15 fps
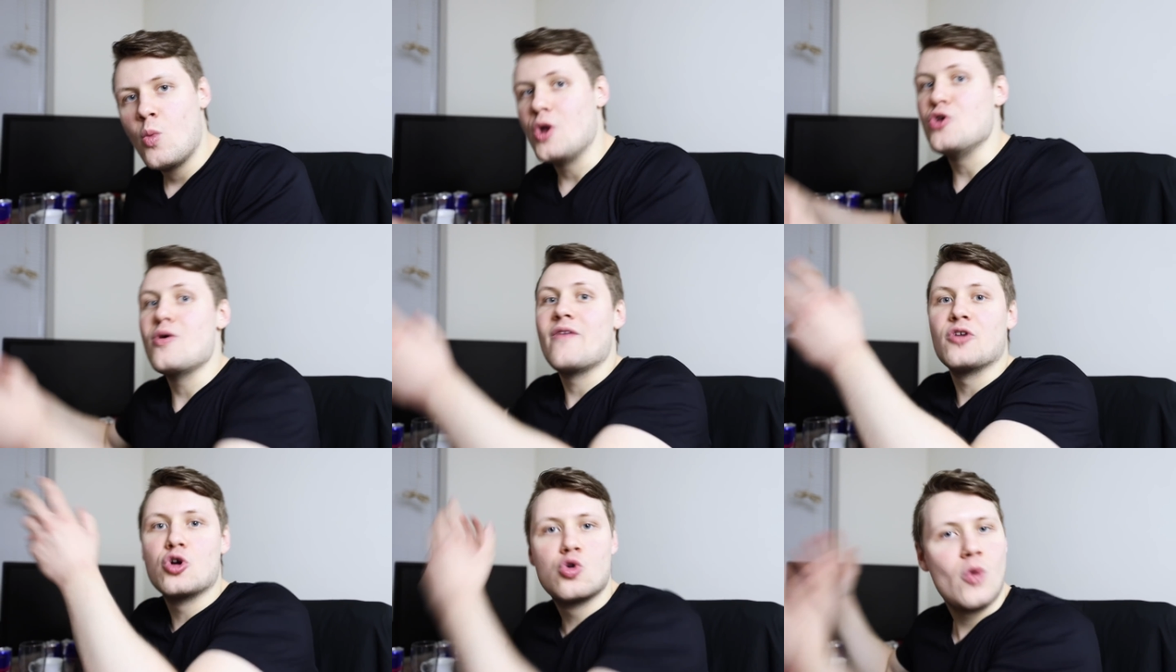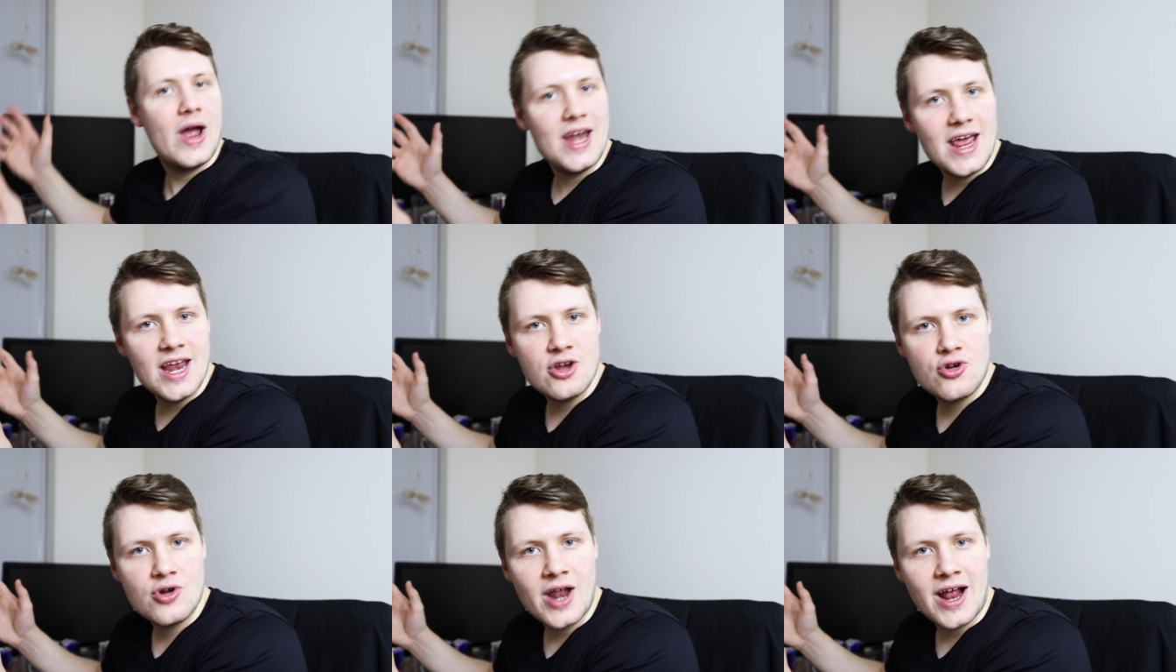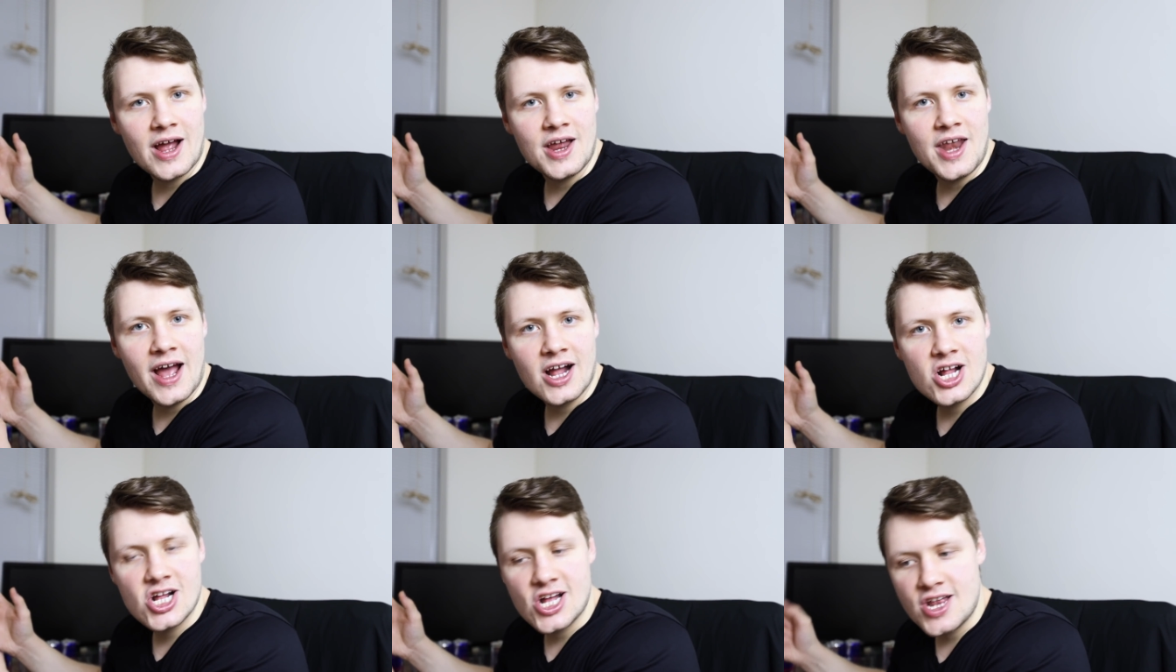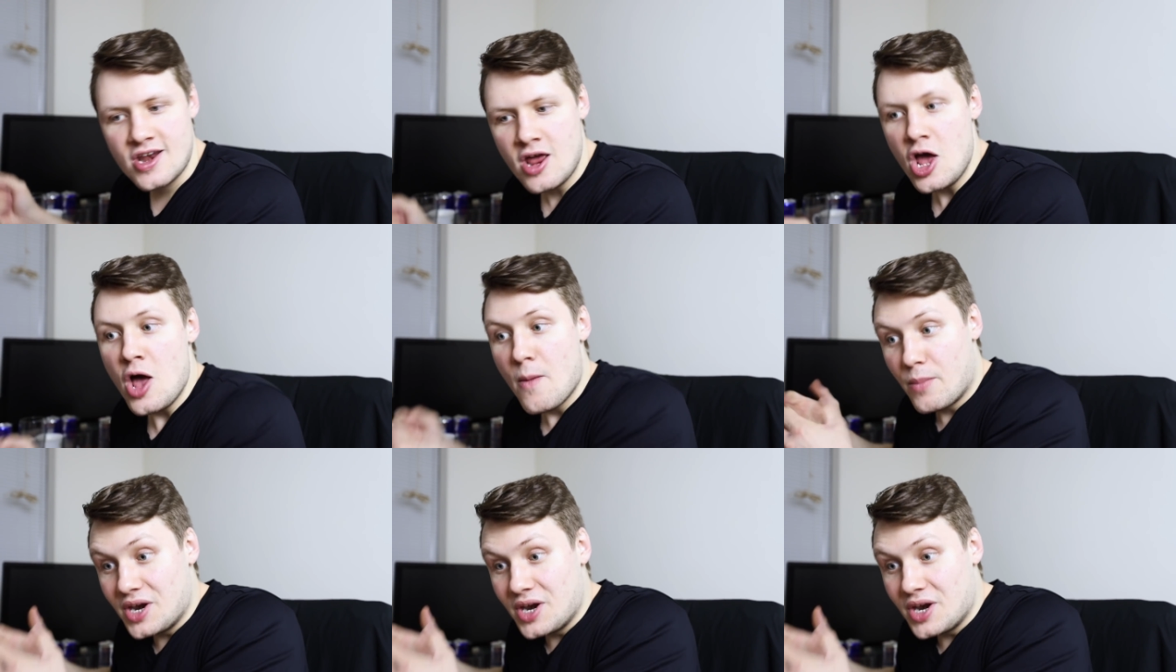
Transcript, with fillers: when you have a great internet connection,